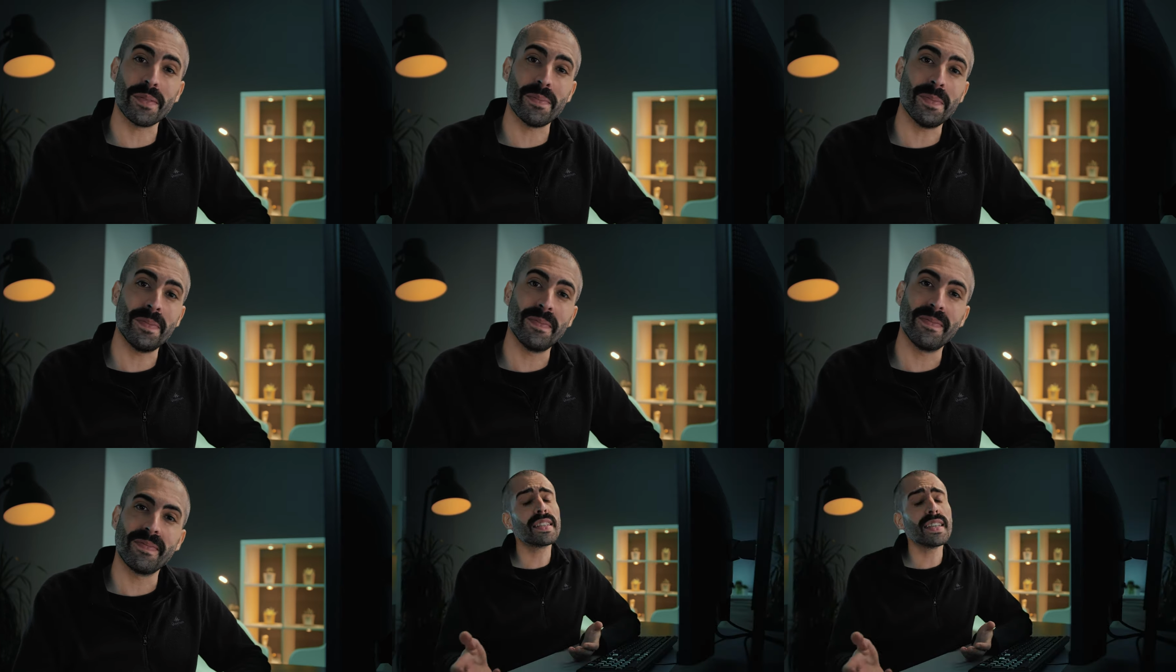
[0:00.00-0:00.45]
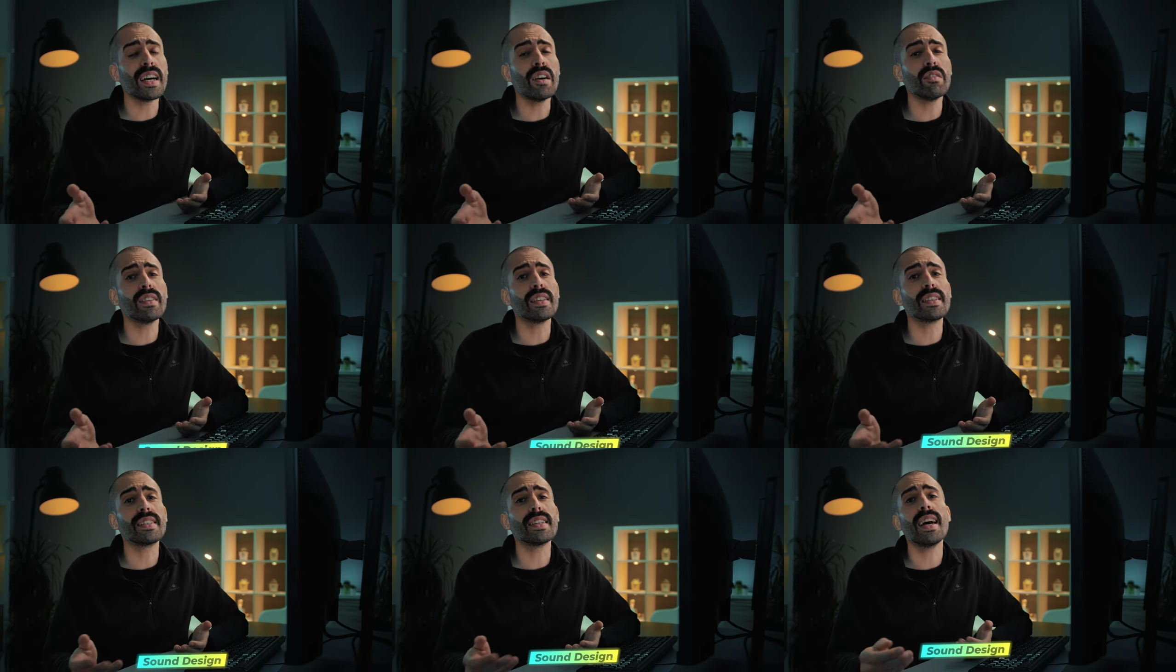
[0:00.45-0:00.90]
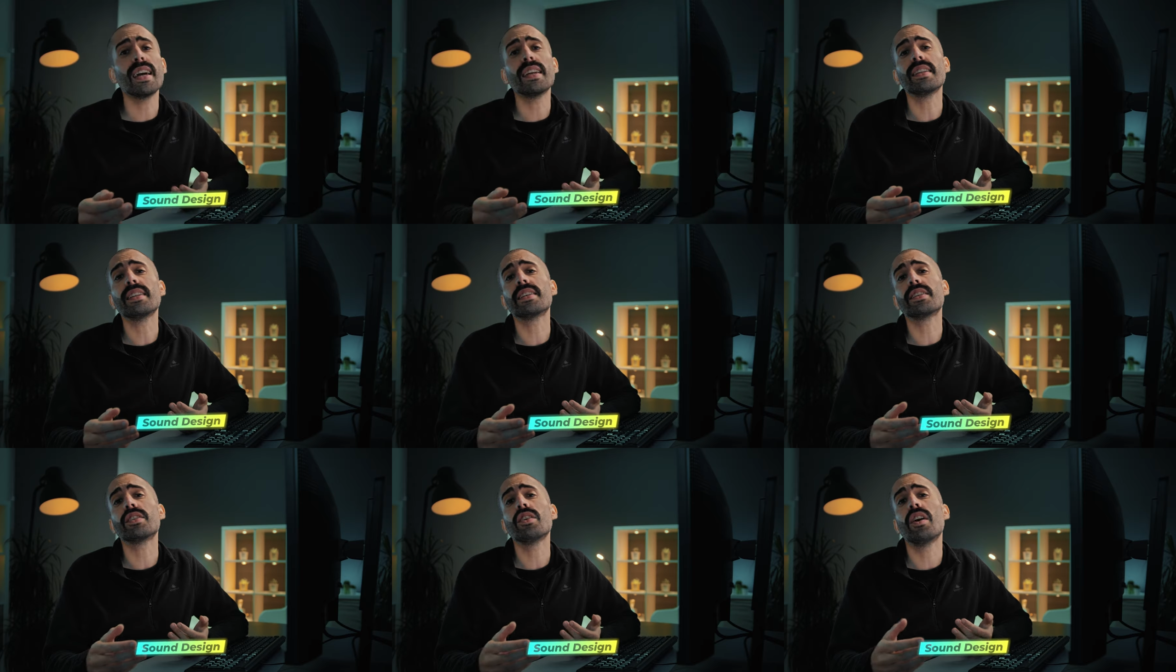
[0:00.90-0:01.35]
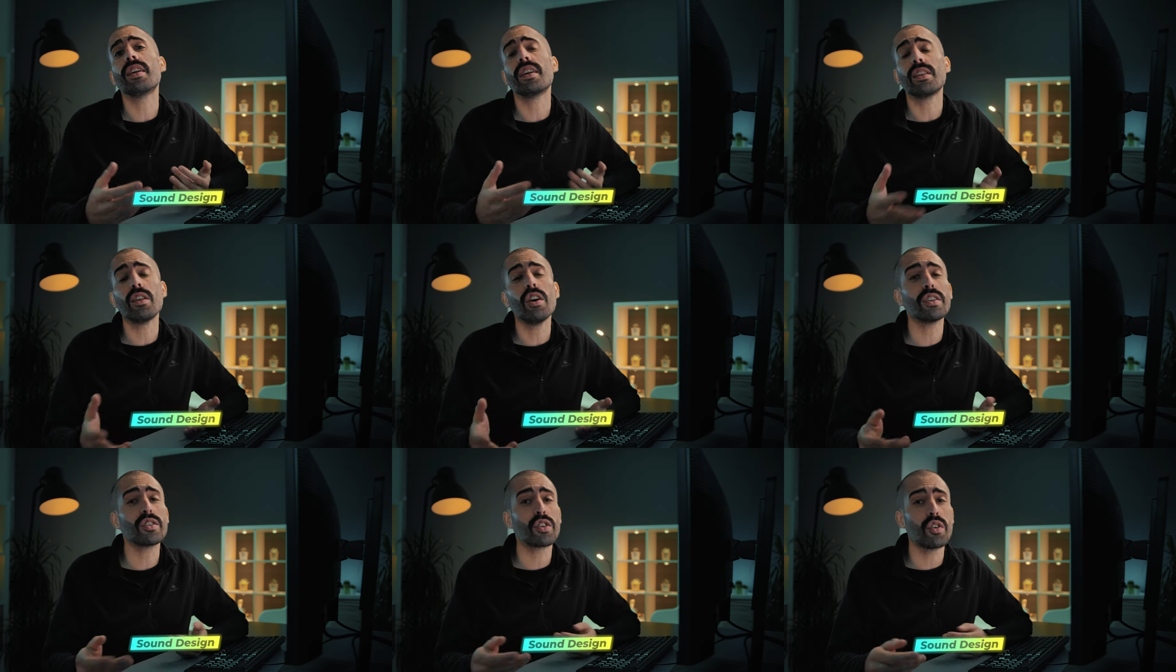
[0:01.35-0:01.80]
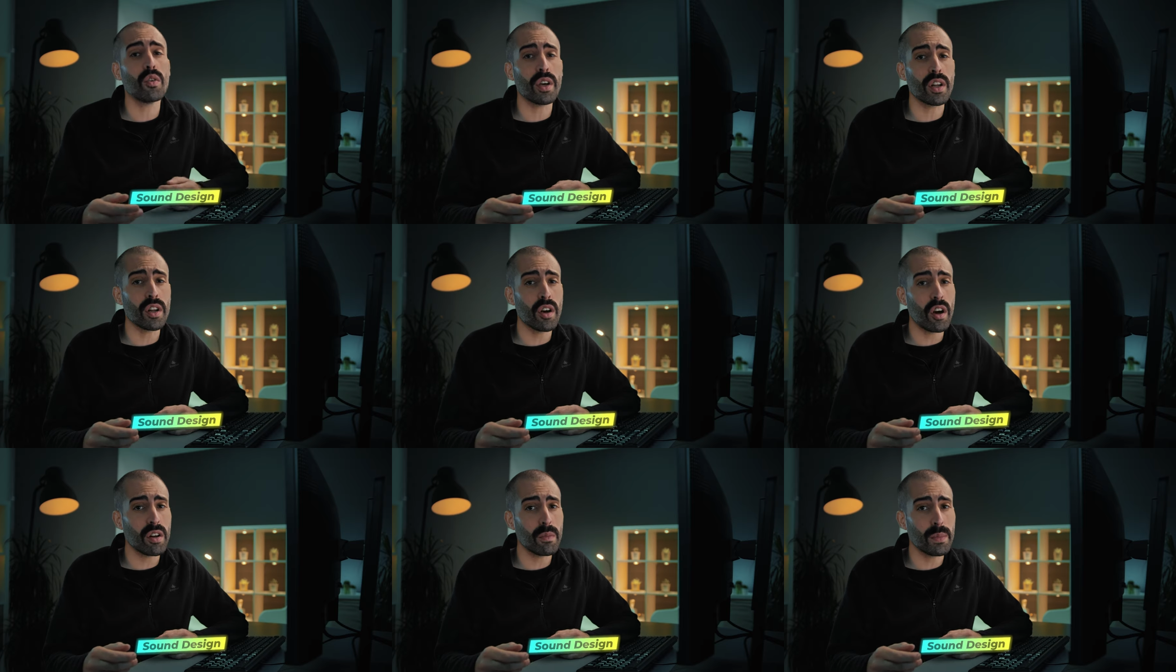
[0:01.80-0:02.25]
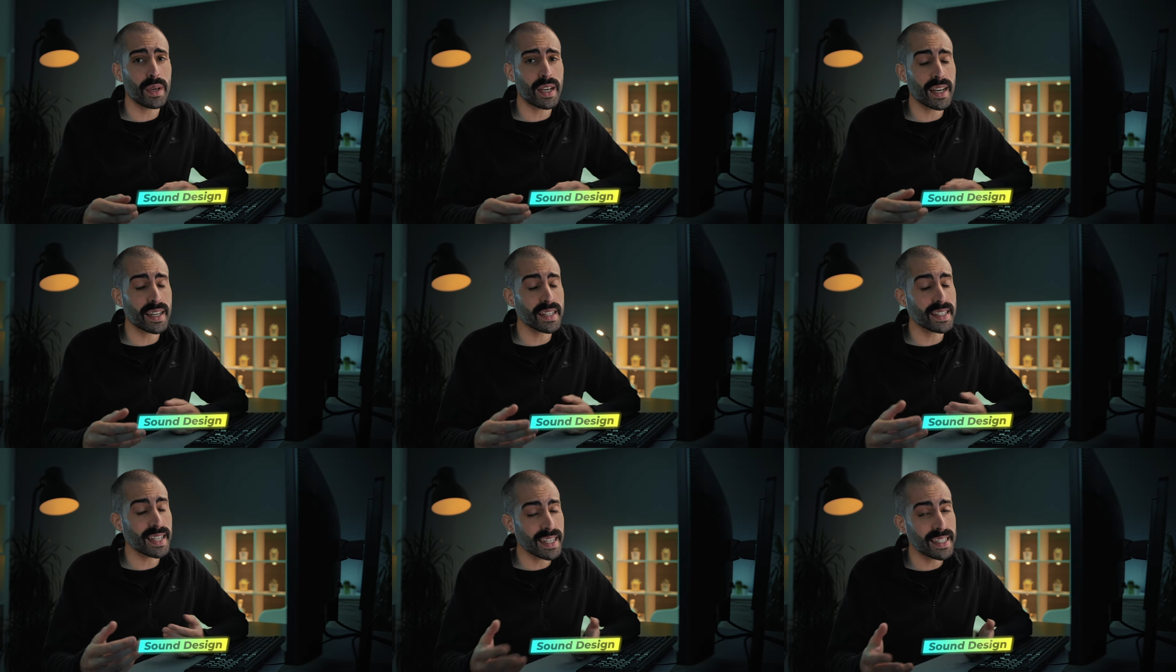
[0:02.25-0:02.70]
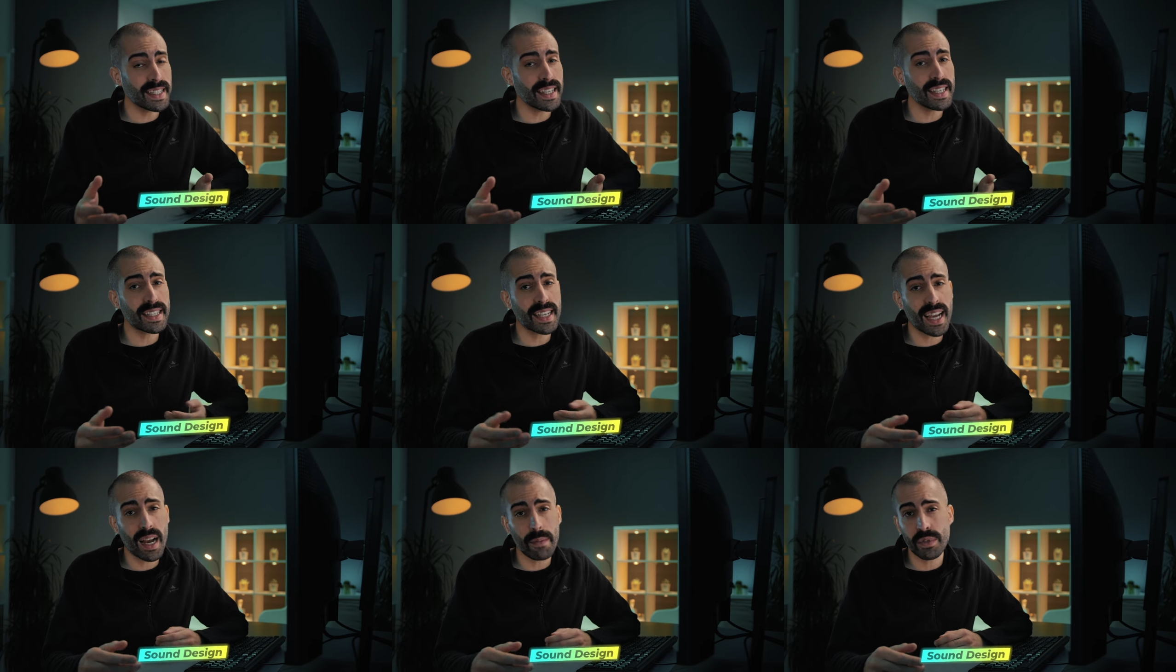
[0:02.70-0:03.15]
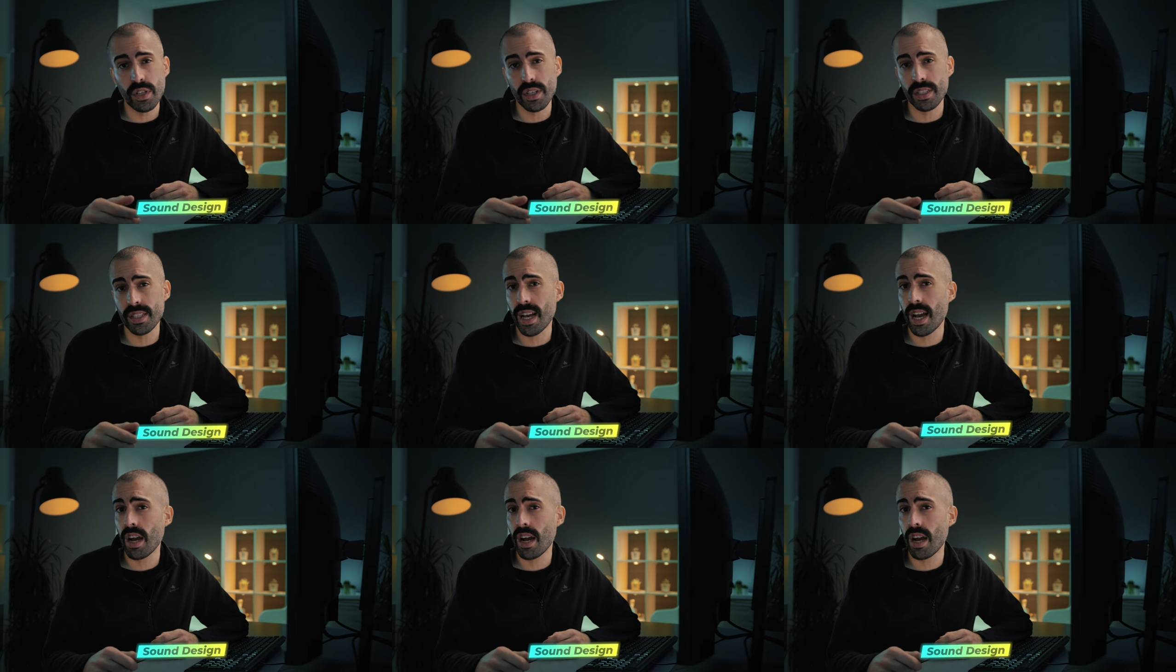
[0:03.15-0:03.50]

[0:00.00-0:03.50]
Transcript: For the sound design, there's not a lot going on because I did capture